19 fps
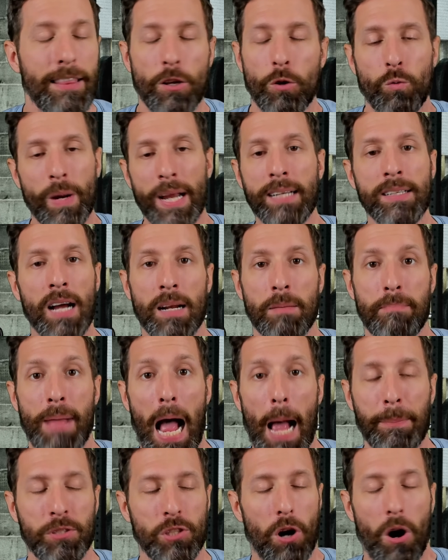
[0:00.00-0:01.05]
and the redone
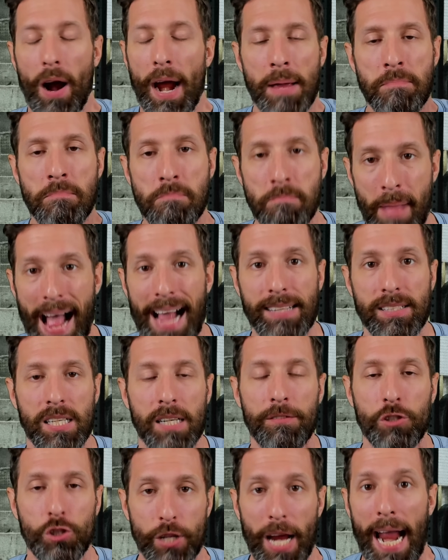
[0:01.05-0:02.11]
maps are a
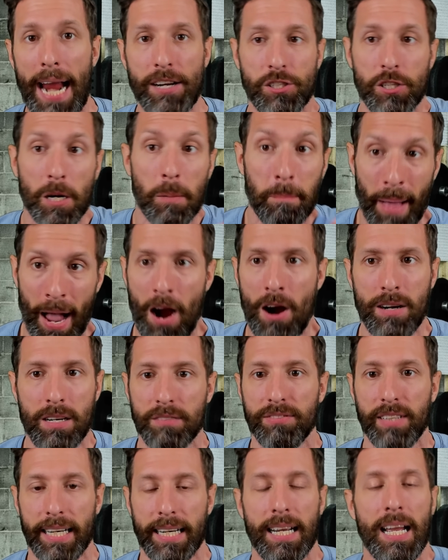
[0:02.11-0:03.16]
massive change
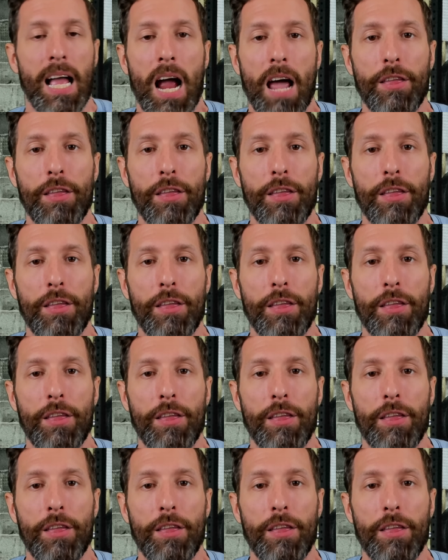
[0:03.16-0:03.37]
comparatively.